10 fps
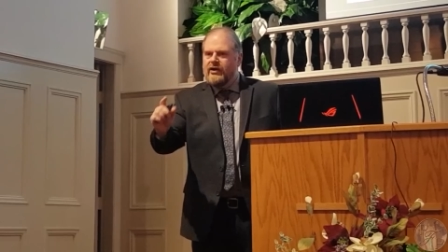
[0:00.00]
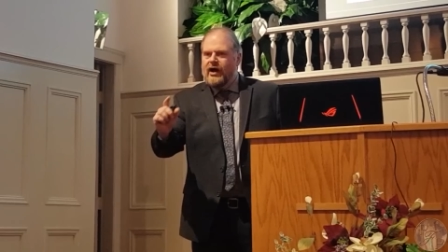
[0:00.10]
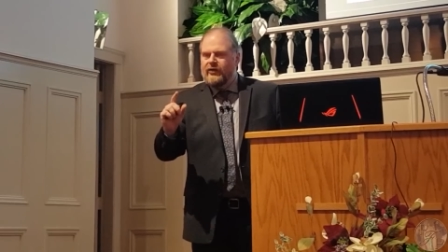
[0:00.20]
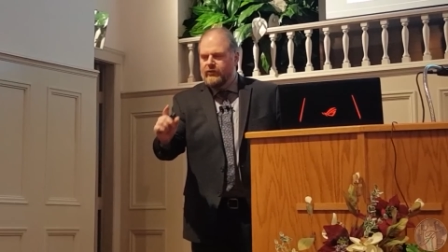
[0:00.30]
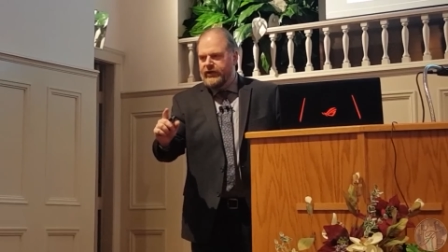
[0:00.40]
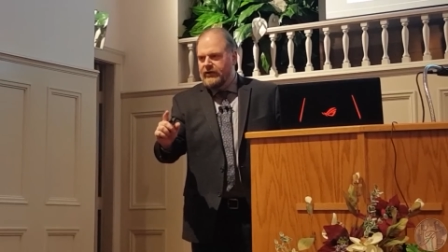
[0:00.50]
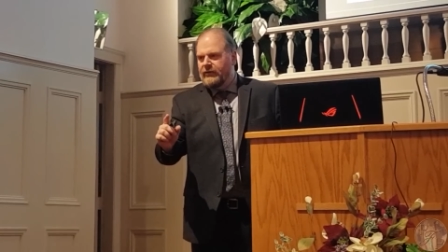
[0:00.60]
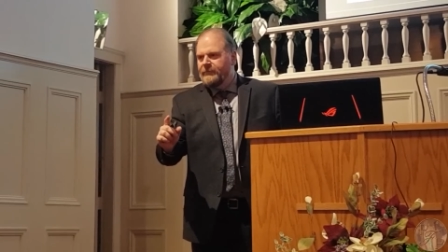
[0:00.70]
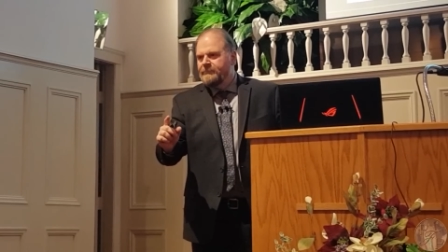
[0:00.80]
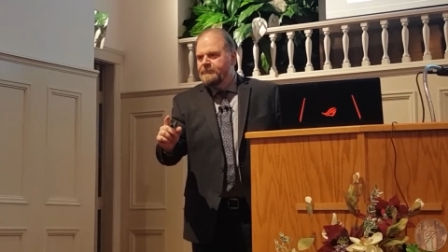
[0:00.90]
not
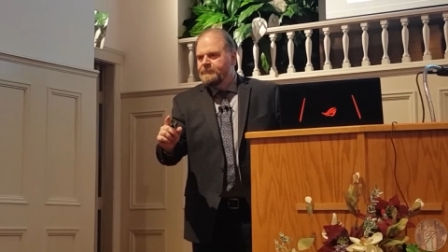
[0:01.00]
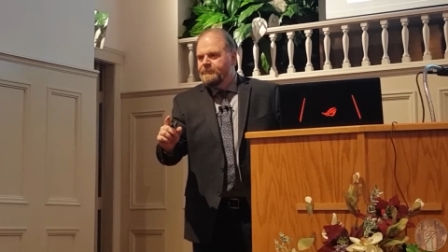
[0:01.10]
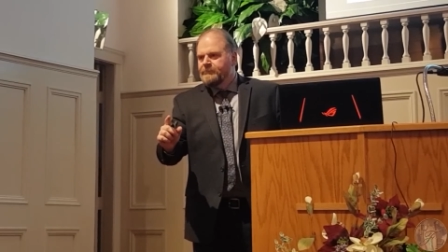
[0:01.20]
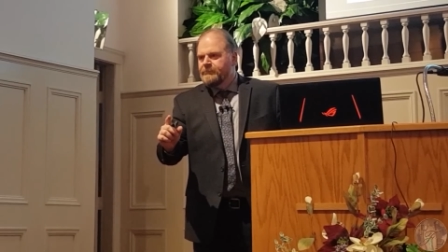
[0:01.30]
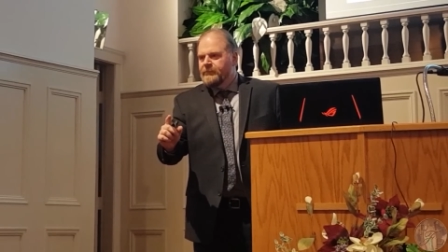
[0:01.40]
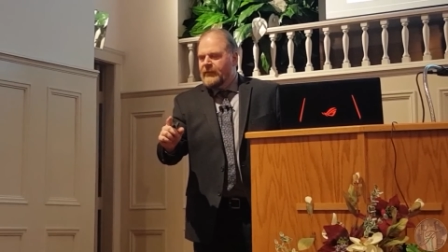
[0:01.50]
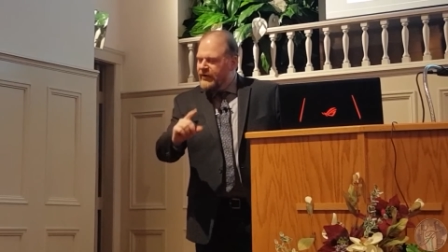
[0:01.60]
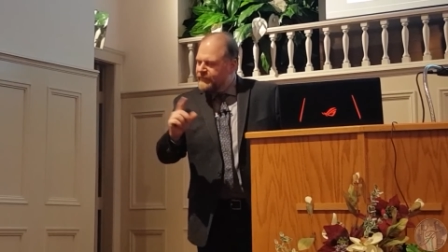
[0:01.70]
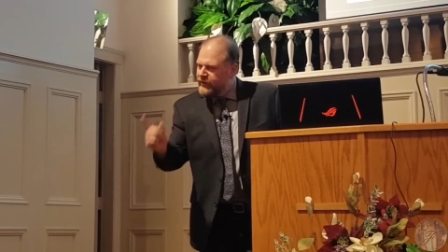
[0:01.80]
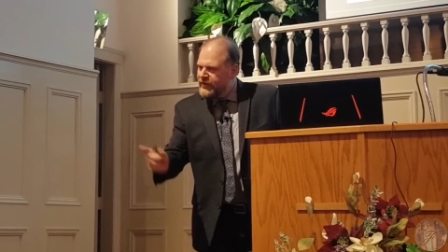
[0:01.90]
real.
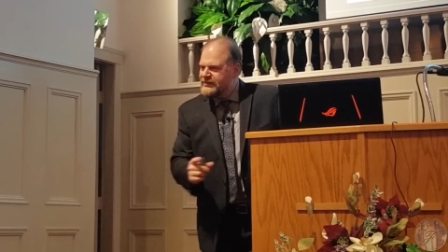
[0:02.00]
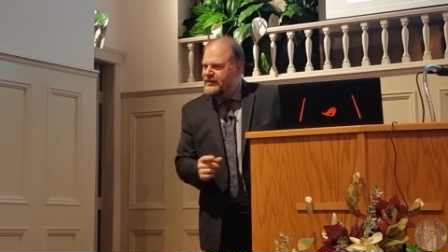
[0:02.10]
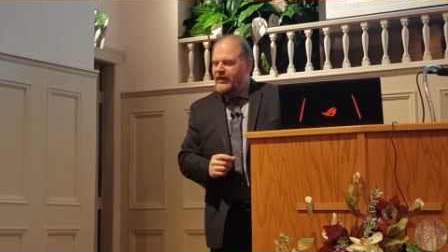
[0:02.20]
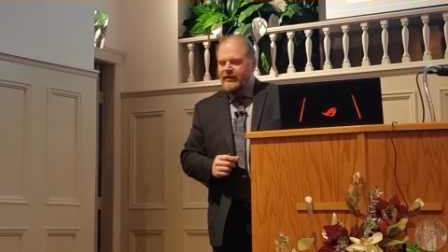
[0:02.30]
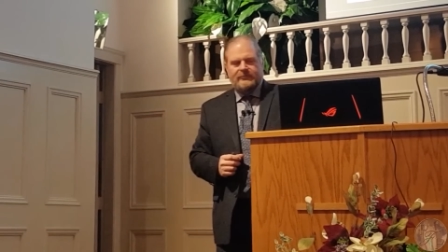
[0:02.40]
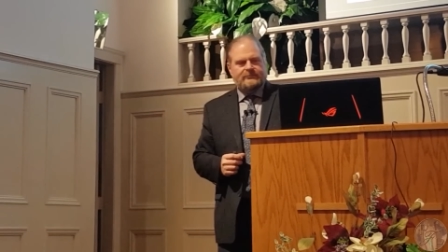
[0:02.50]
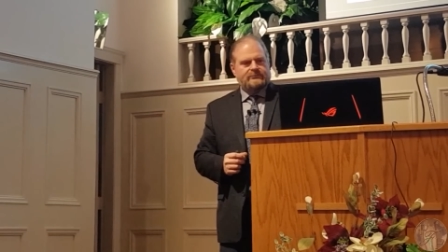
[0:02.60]
I've heard it said